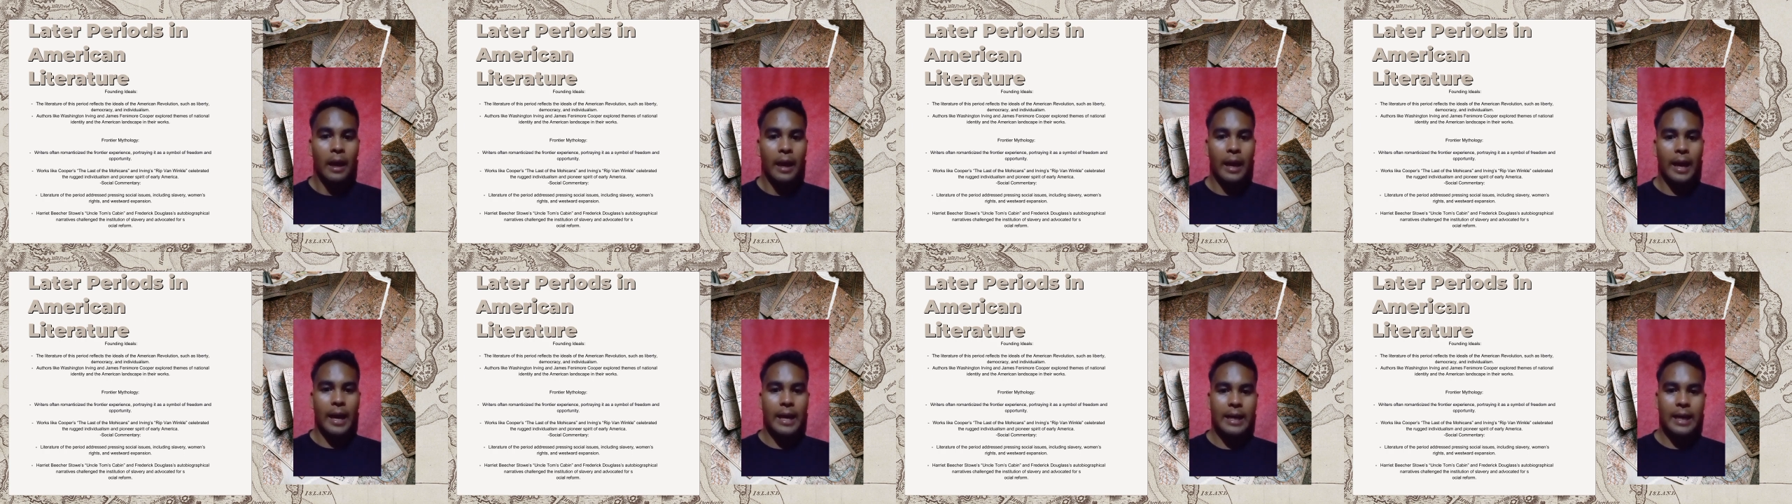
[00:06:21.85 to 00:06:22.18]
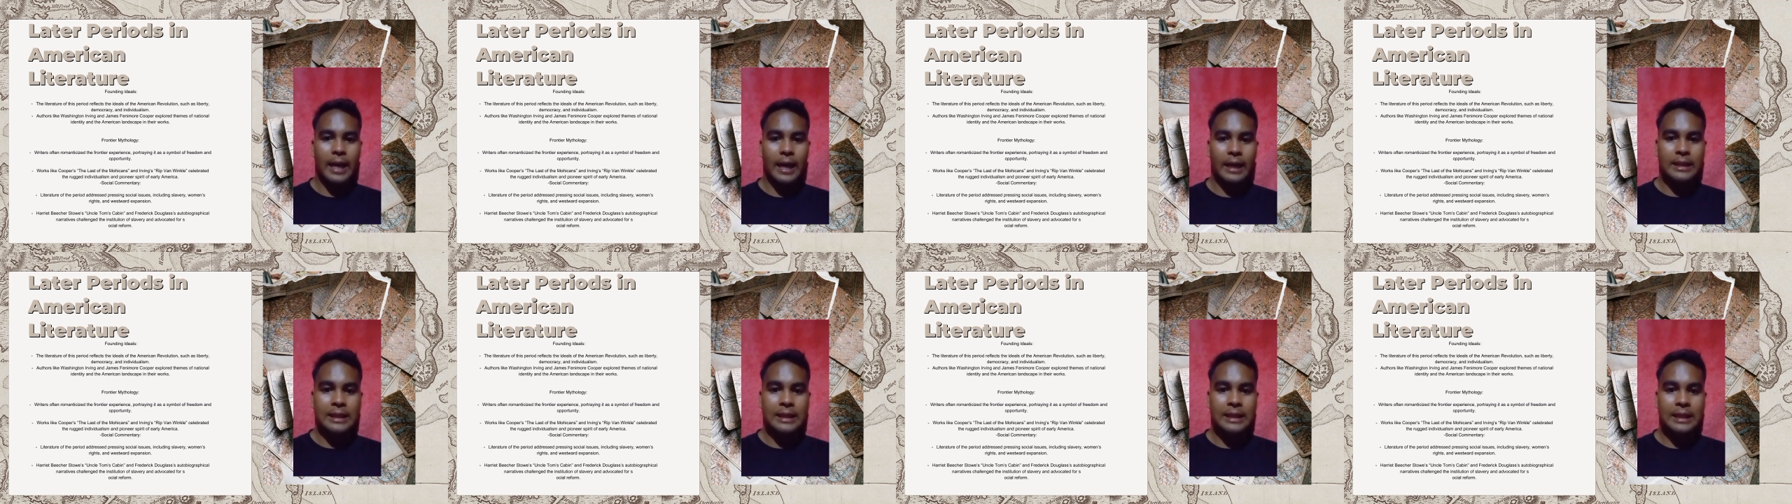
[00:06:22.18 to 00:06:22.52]
and
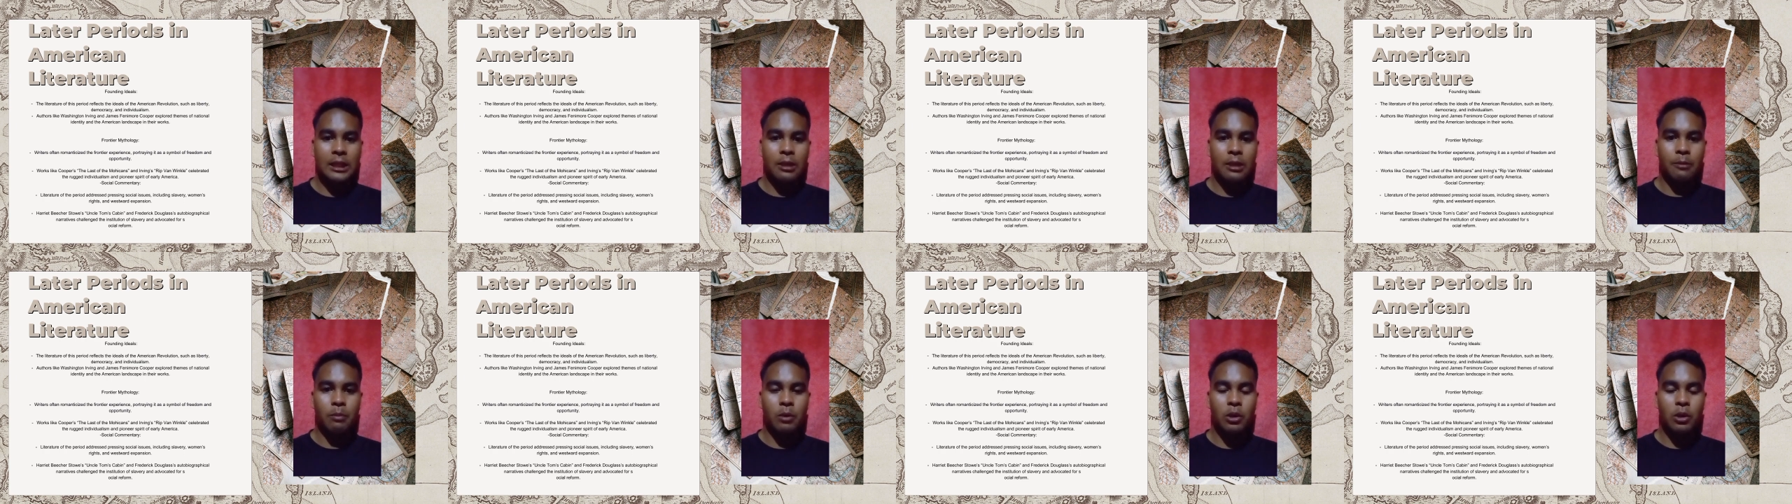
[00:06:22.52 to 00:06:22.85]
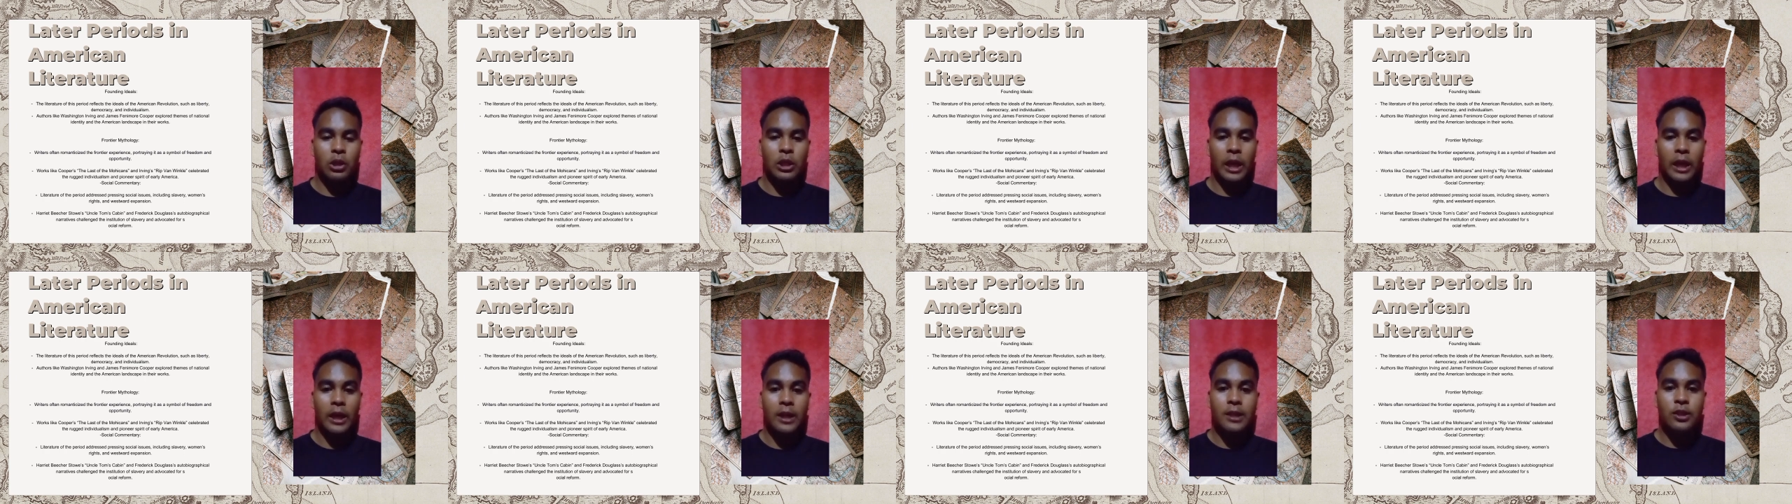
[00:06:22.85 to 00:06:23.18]
a deep
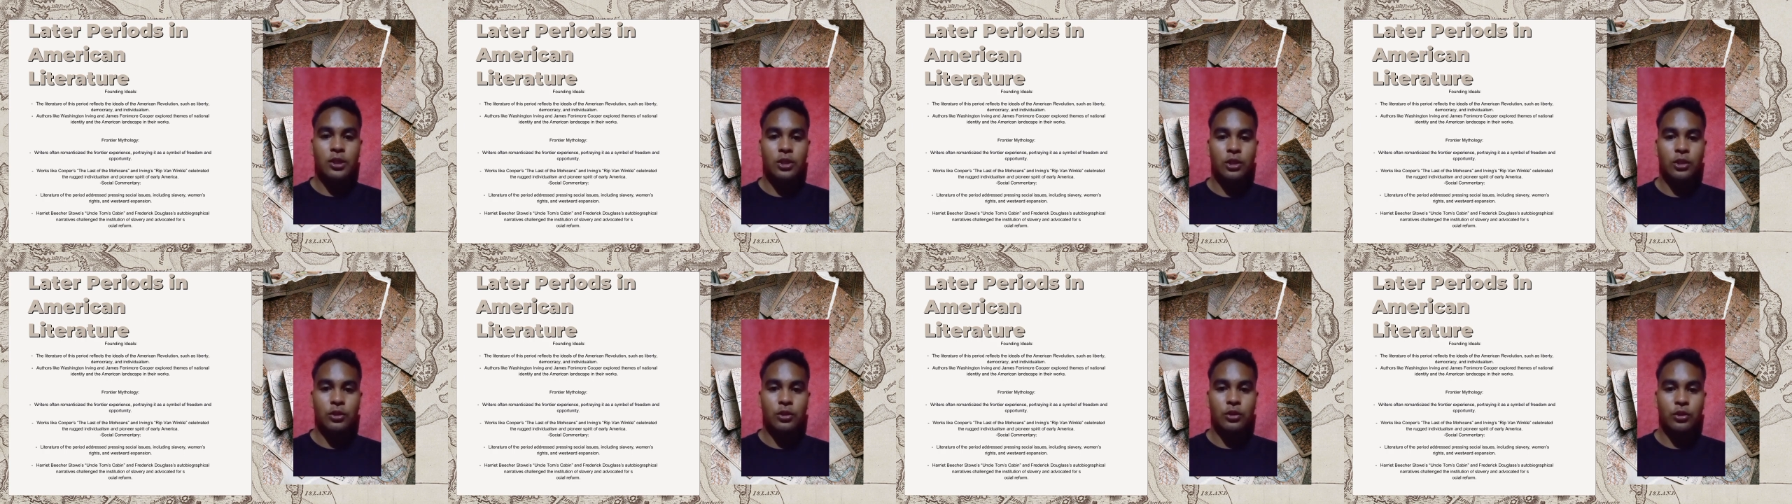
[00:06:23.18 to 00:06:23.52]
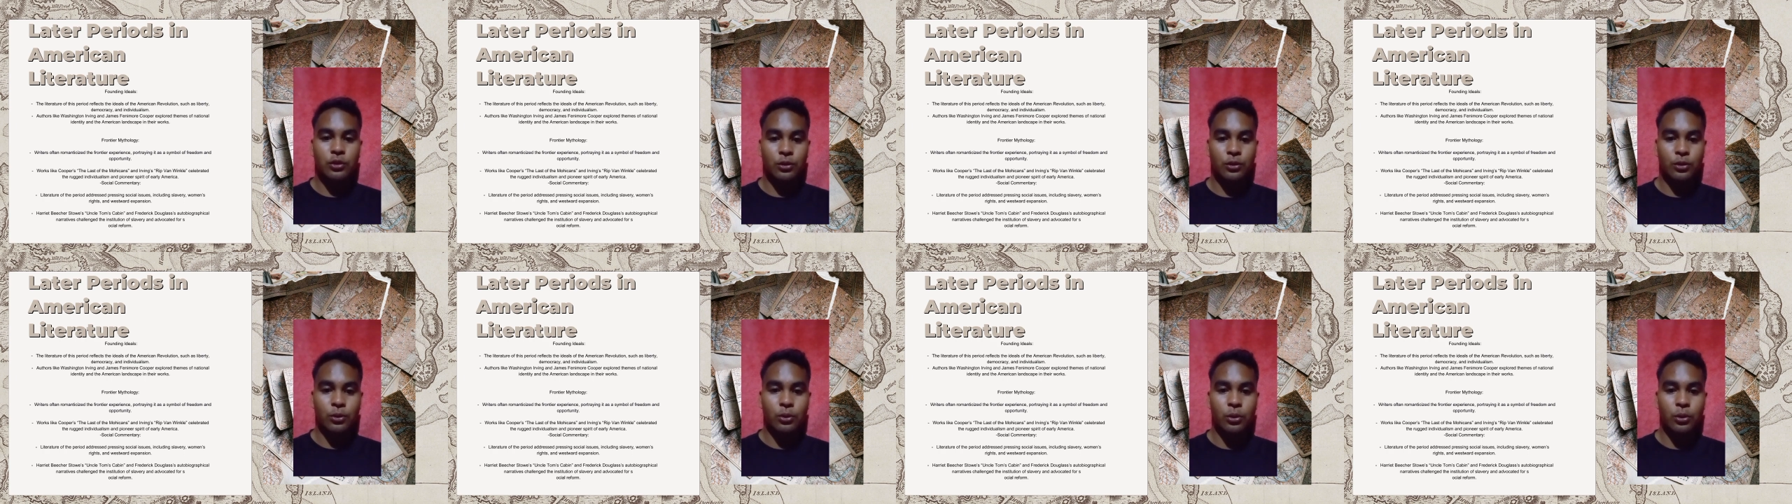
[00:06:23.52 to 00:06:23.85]
connection
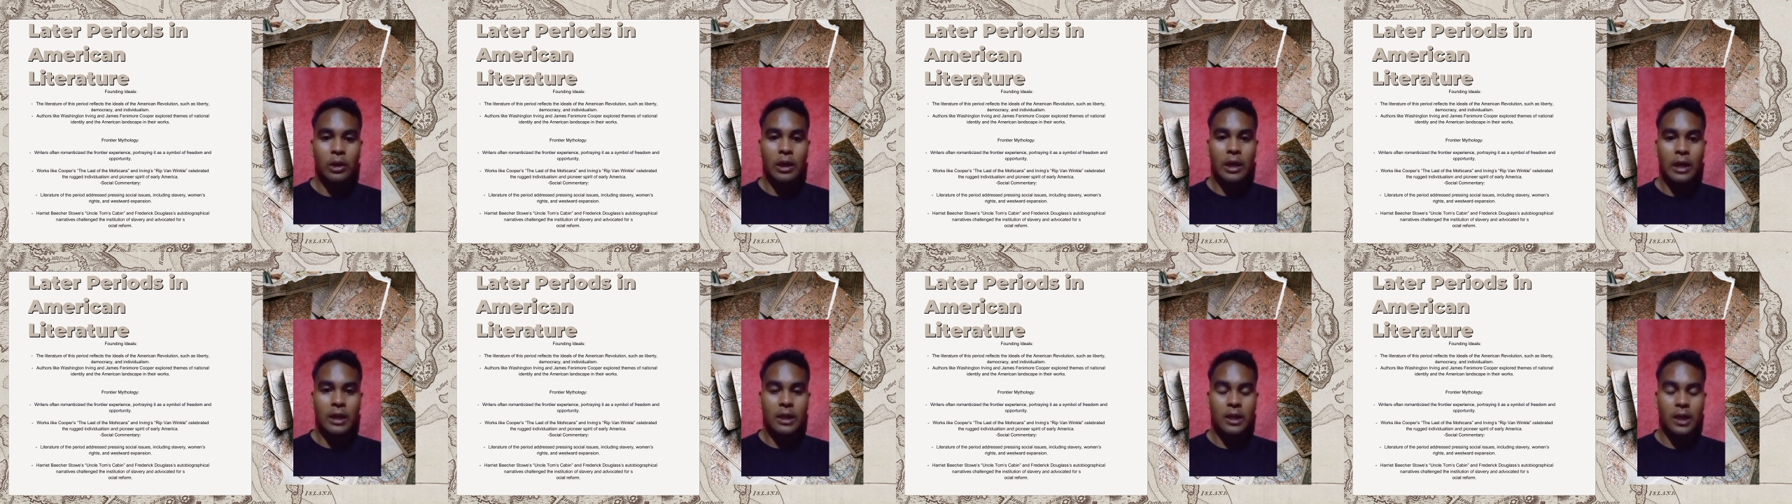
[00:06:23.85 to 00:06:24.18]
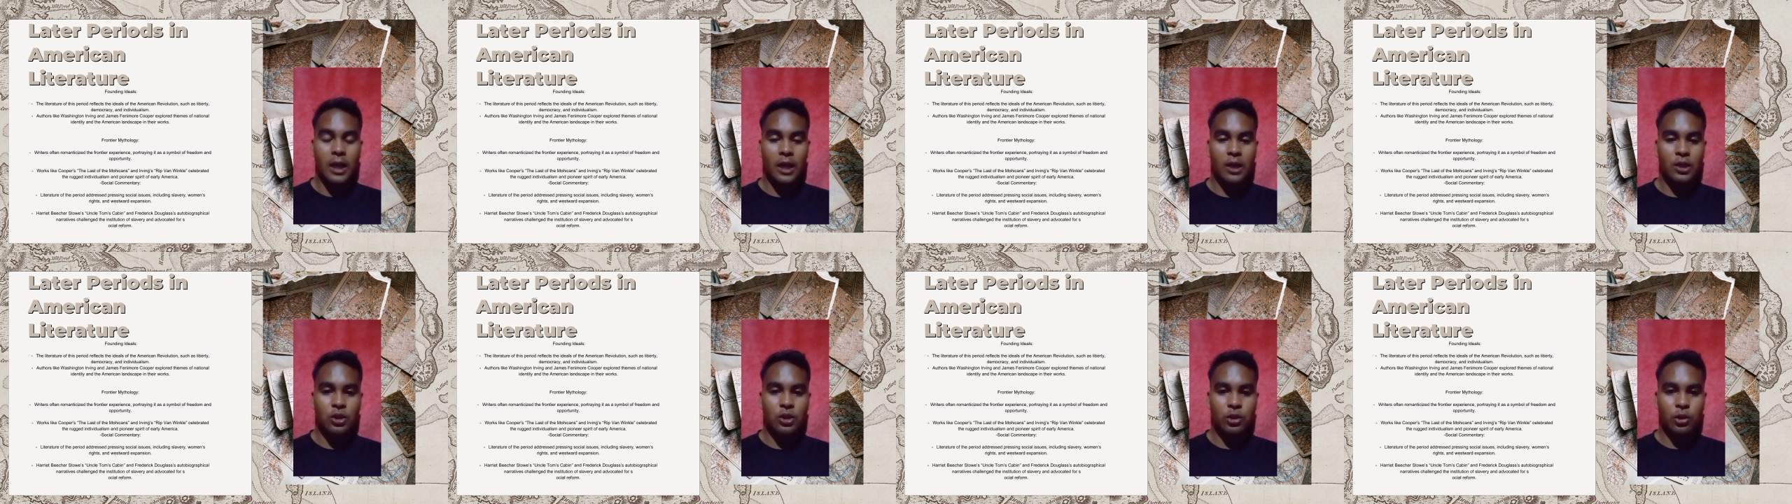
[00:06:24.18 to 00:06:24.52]
to
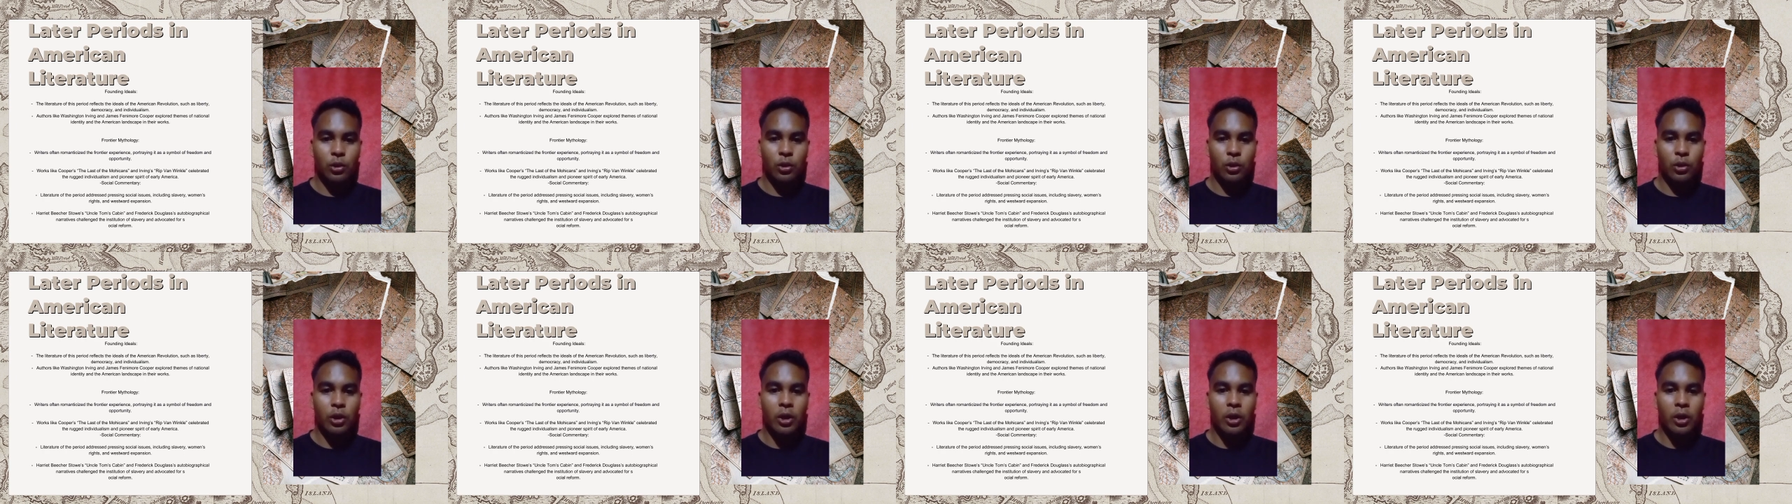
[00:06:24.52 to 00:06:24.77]
nature.